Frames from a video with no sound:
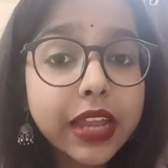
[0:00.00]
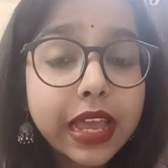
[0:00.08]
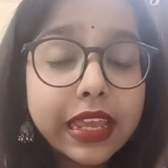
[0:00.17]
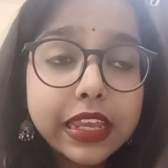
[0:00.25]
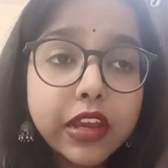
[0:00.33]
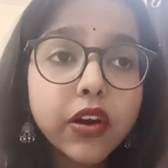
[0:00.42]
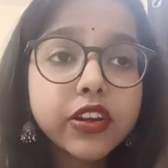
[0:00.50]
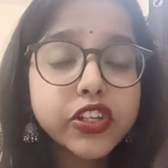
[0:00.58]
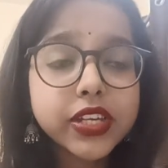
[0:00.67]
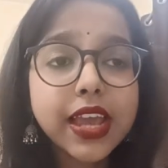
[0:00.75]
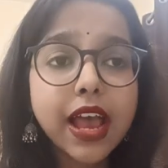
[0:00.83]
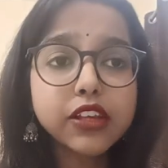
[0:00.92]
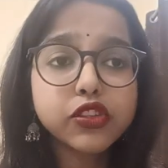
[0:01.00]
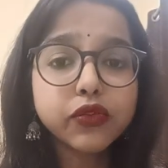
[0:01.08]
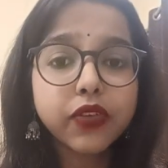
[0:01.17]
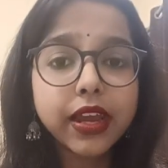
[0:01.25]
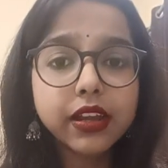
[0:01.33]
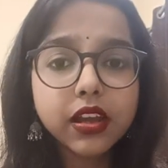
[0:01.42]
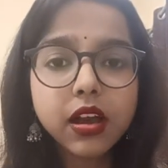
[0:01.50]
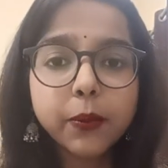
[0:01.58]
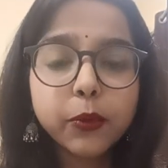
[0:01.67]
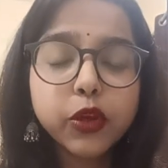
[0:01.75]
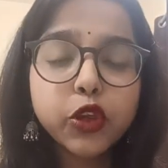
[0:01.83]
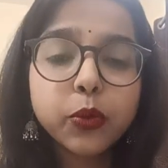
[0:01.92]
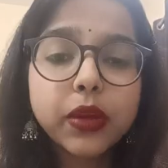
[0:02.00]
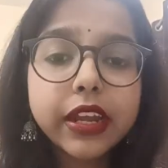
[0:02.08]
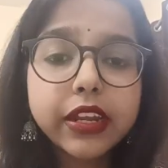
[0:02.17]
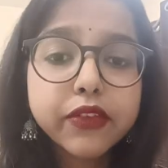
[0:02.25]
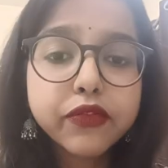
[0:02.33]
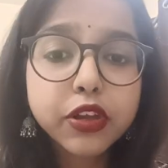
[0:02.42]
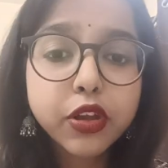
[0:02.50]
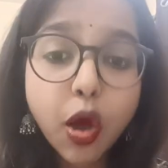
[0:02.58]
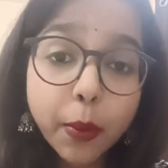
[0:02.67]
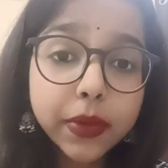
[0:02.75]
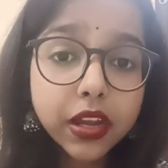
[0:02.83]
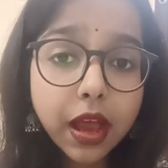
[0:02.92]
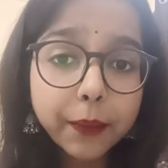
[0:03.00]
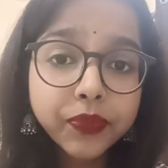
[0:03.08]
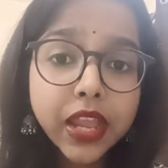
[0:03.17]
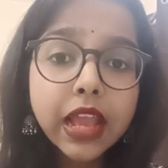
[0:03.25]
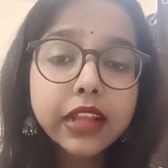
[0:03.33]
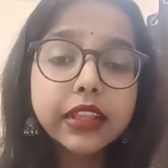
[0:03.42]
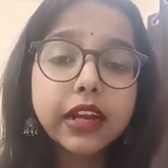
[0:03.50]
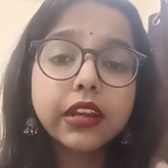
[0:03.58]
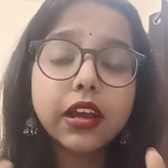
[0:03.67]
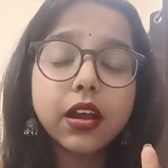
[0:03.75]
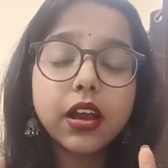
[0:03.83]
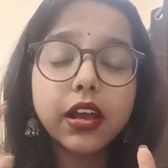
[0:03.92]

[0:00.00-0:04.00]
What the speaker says: He or she has to find a cumulative phenomena that